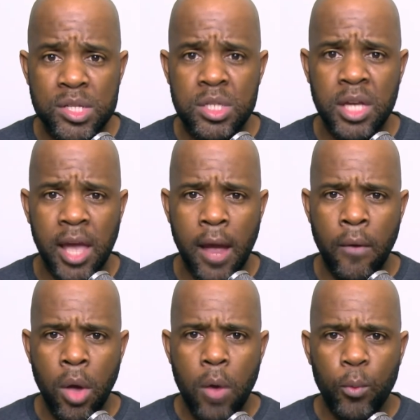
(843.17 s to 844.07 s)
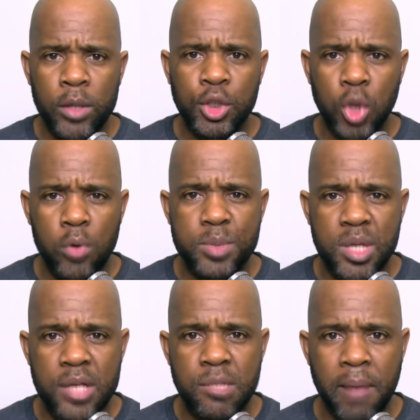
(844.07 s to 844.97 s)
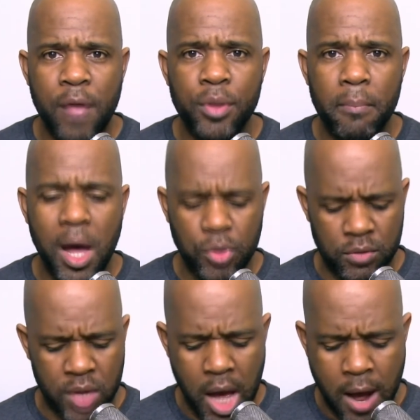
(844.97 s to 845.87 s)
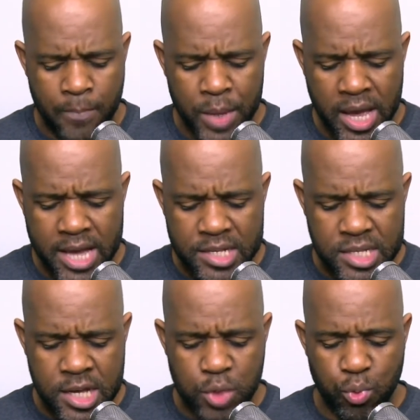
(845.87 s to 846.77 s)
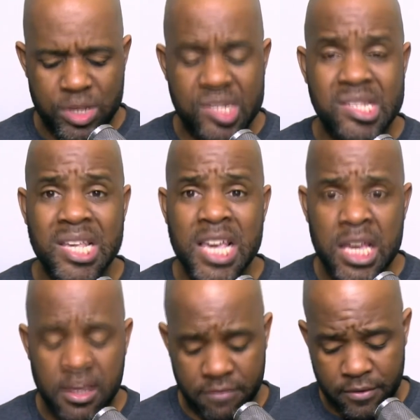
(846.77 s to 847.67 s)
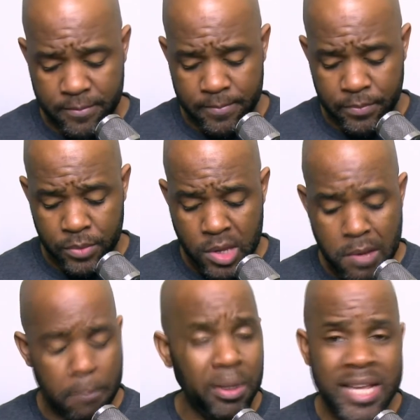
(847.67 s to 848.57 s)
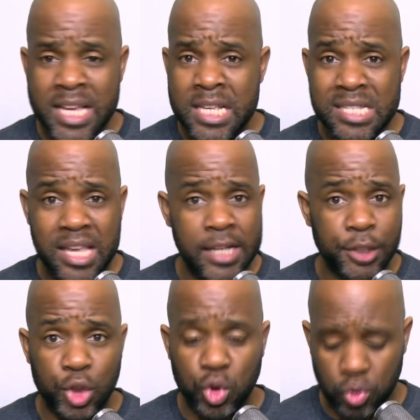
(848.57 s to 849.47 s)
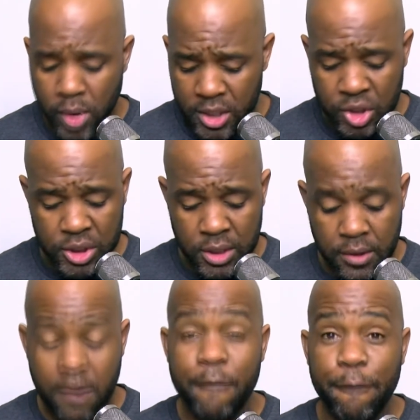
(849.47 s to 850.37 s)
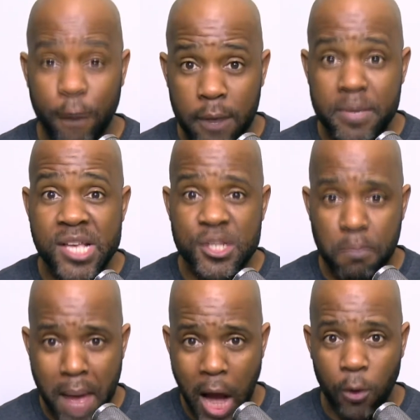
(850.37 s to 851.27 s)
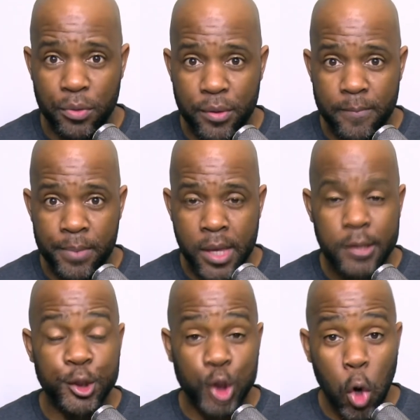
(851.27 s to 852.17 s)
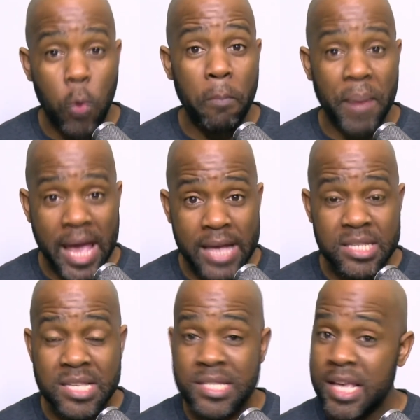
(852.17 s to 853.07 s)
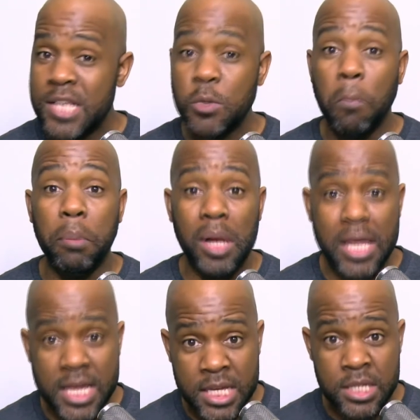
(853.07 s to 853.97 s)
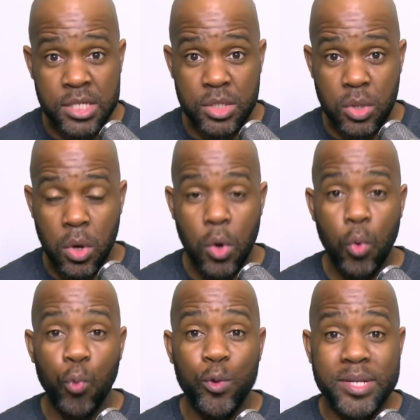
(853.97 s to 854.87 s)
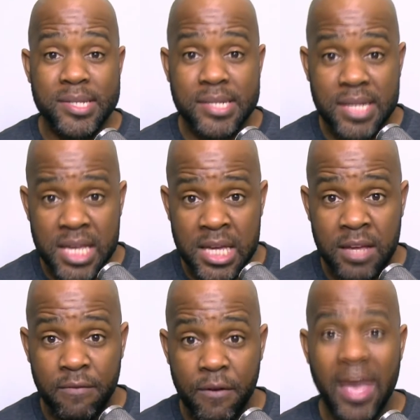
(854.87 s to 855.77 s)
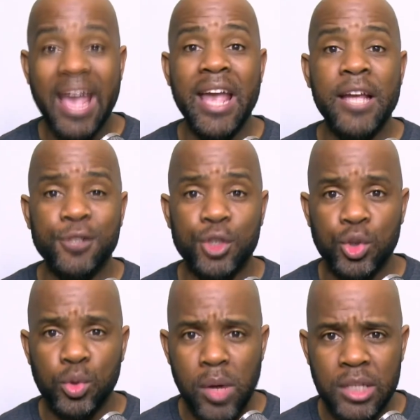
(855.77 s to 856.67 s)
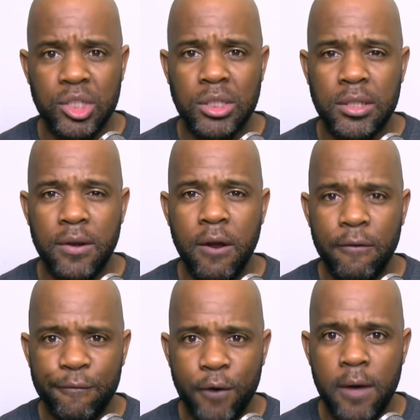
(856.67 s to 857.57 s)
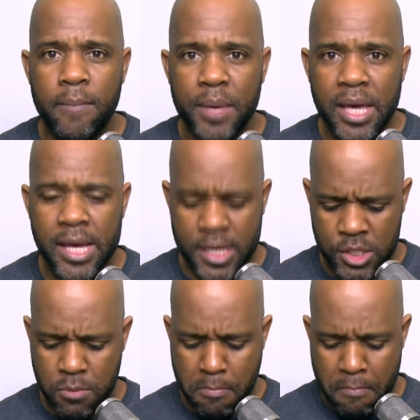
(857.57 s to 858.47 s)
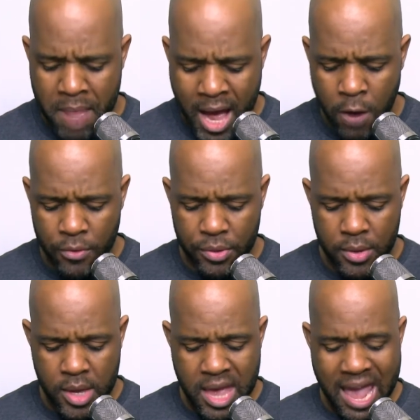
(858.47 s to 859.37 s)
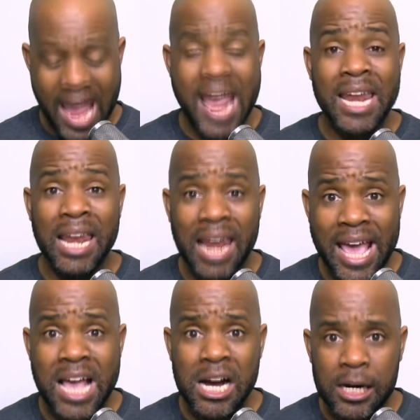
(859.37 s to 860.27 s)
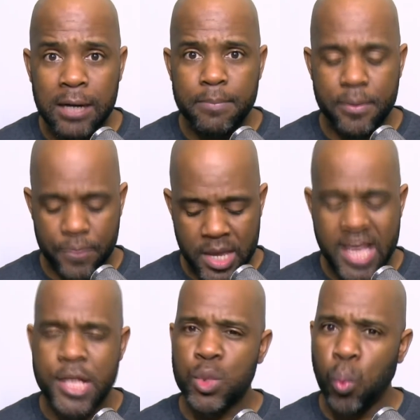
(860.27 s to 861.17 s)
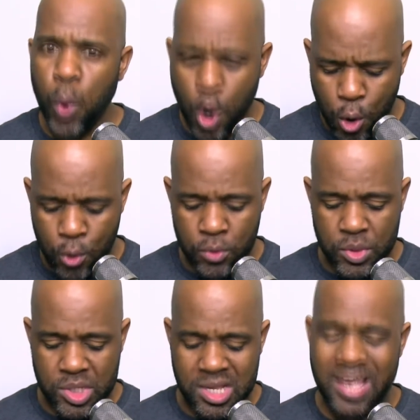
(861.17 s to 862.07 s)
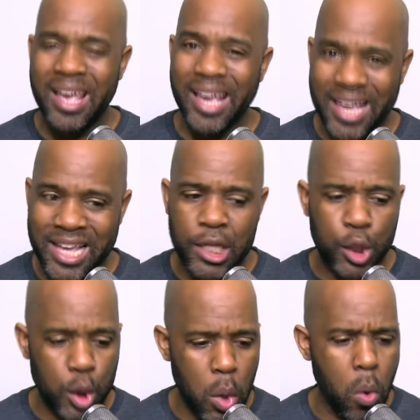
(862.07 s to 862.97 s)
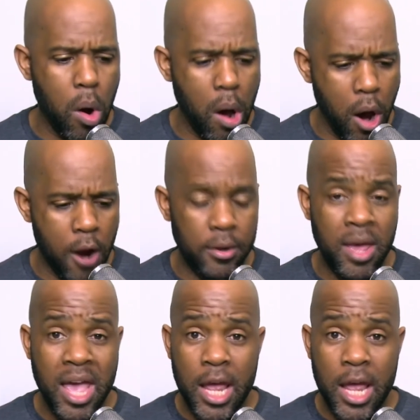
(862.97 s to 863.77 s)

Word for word: Let's look at what Job says about the mouth of God. He says, receive, please, instruction from His mouth. Job begs. He says, please receive instruction from His mouth and lay up His words in your heart.